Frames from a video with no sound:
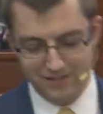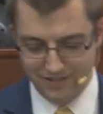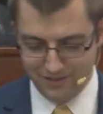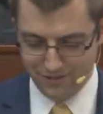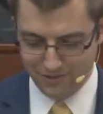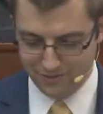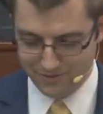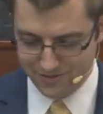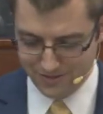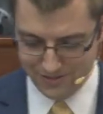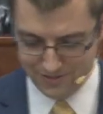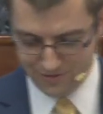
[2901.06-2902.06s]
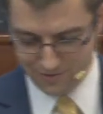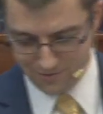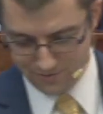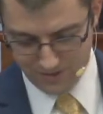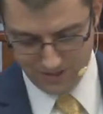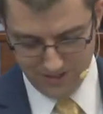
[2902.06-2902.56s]
and he goes
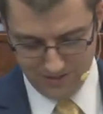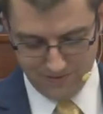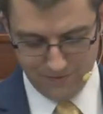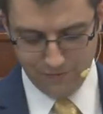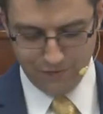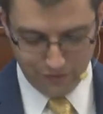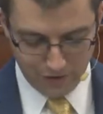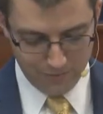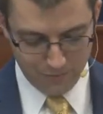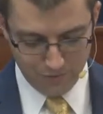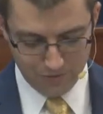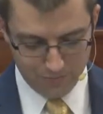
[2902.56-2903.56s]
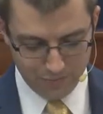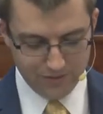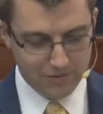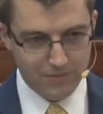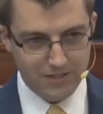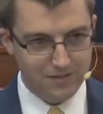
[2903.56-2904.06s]
into far more
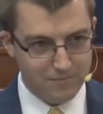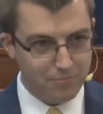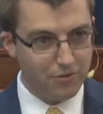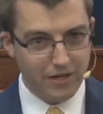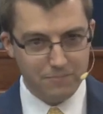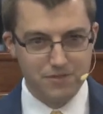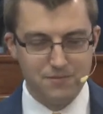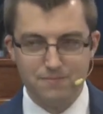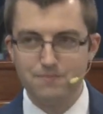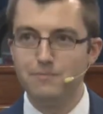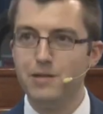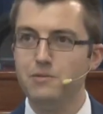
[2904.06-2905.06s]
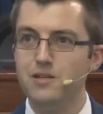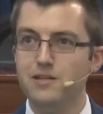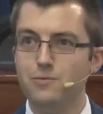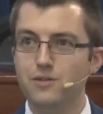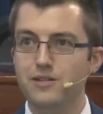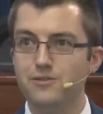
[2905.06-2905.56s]
polygamy than perhaps maybe
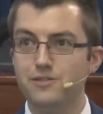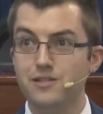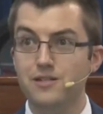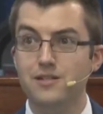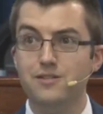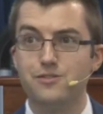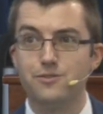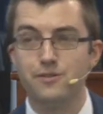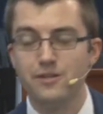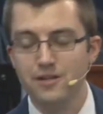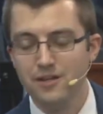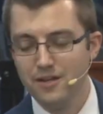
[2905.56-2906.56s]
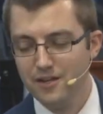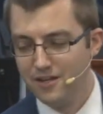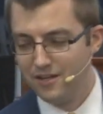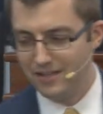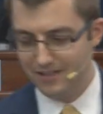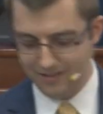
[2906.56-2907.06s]
anyone else in history,
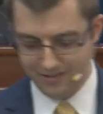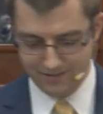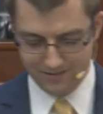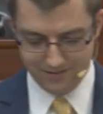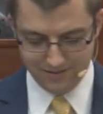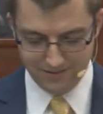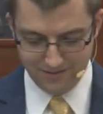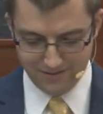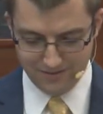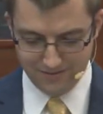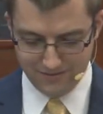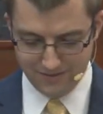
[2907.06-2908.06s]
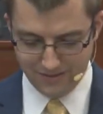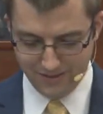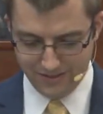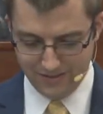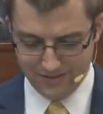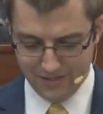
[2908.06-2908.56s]
and uh,
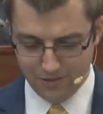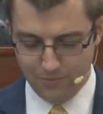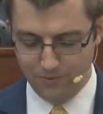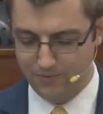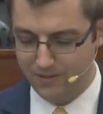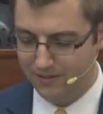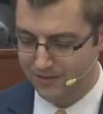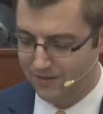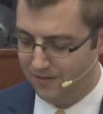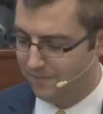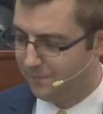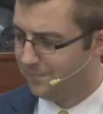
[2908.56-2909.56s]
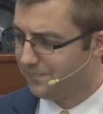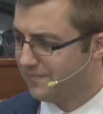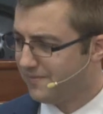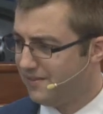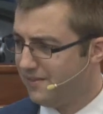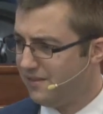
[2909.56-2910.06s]
and it's terrible. And
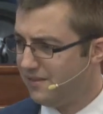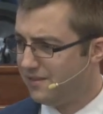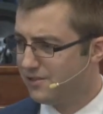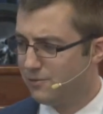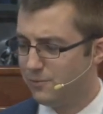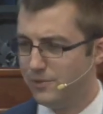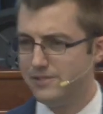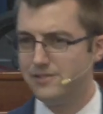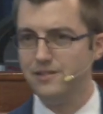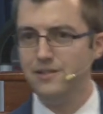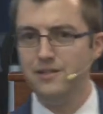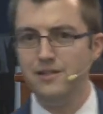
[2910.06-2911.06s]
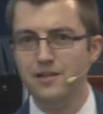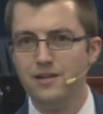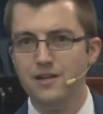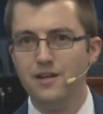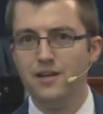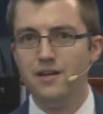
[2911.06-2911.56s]
as what we see